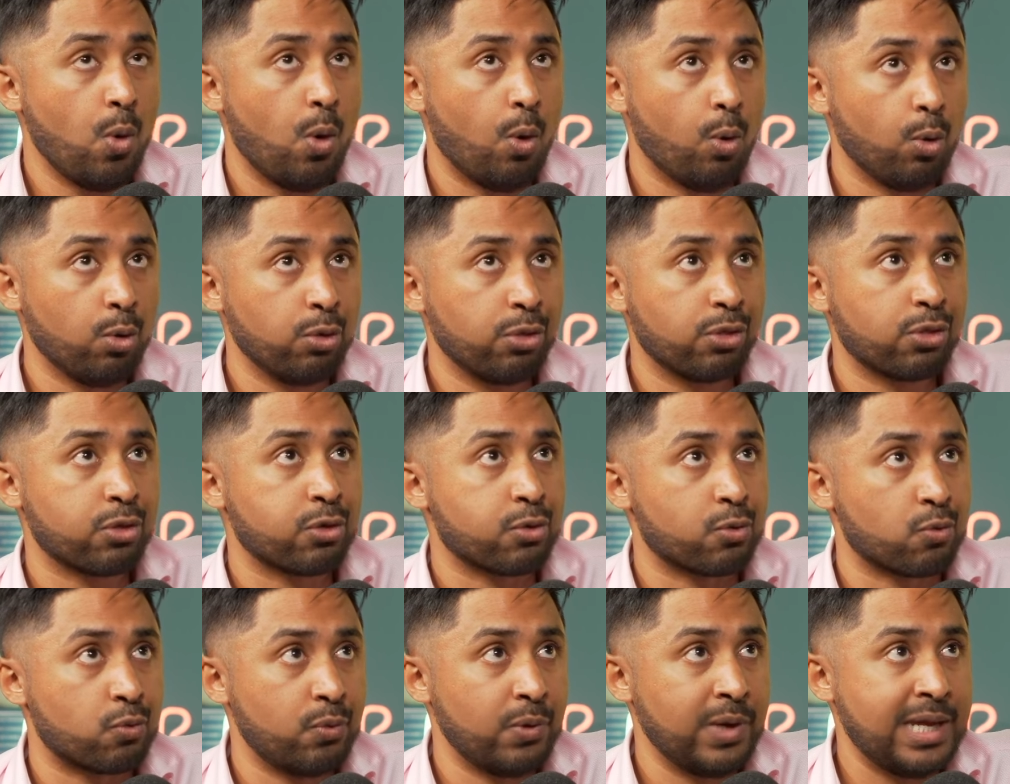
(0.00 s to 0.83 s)
or
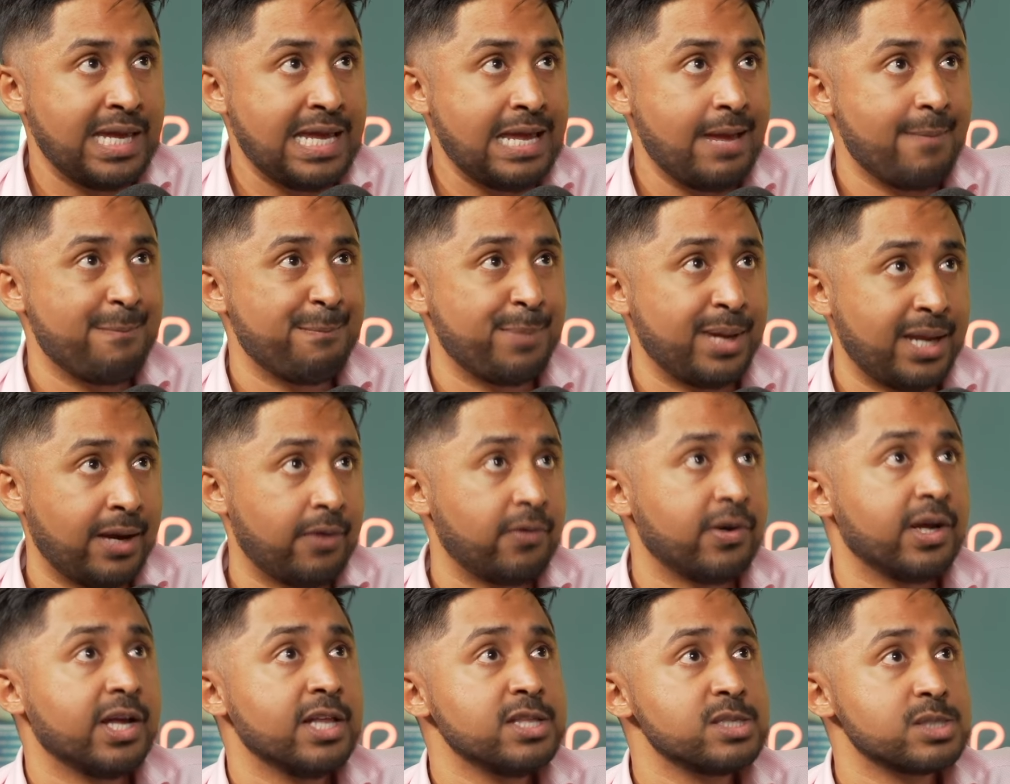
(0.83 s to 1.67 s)
3
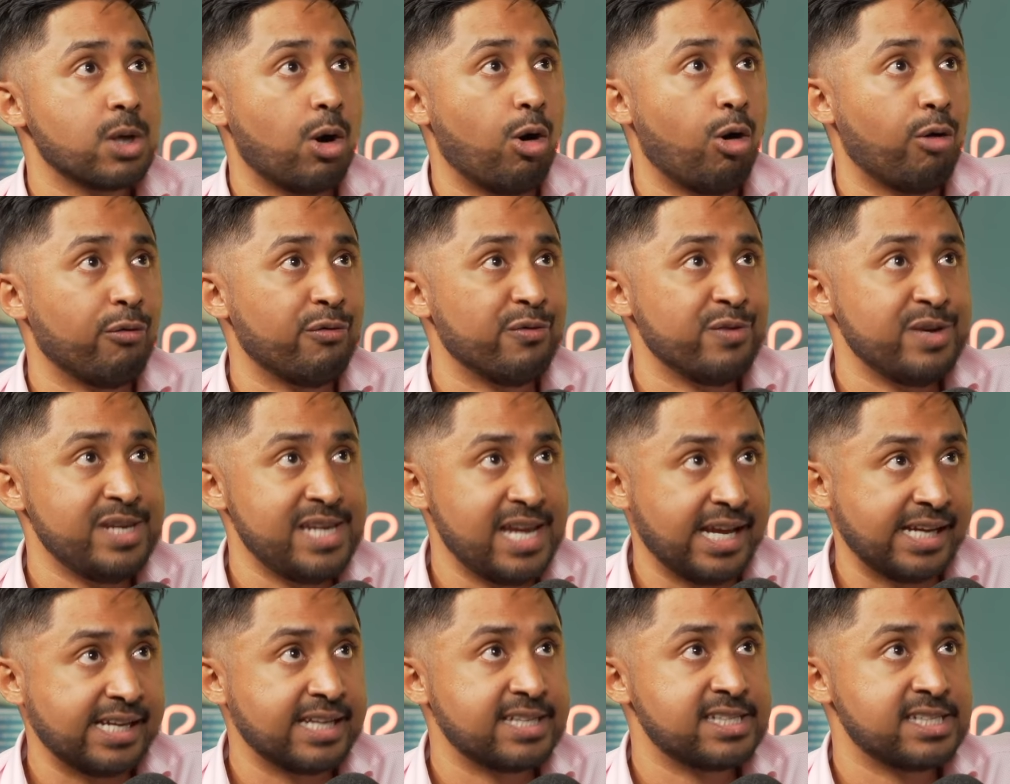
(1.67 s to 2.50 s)
periods of
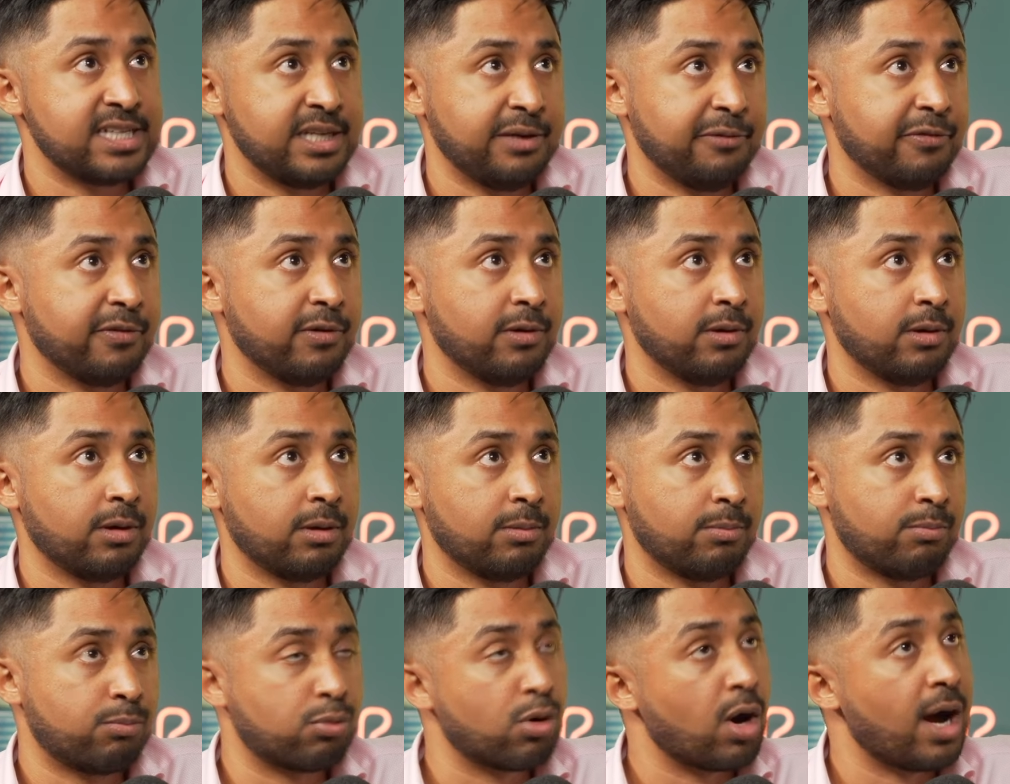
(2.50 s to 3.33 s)
negative
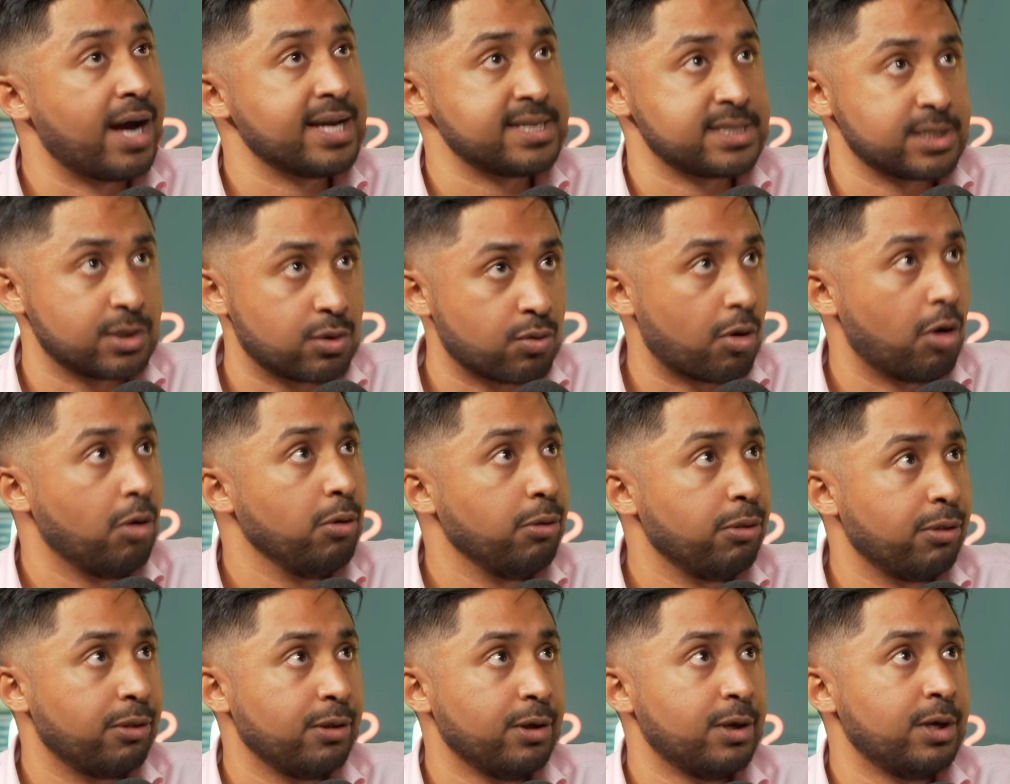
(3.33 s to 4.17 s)
price
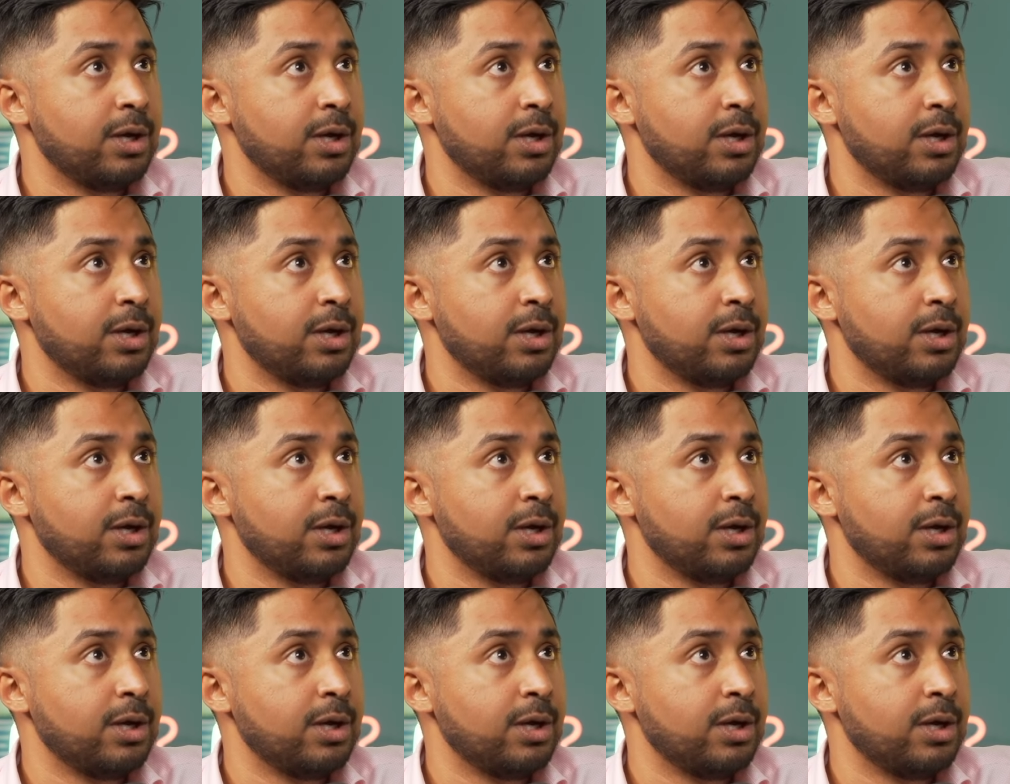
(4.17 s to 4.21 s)
growth.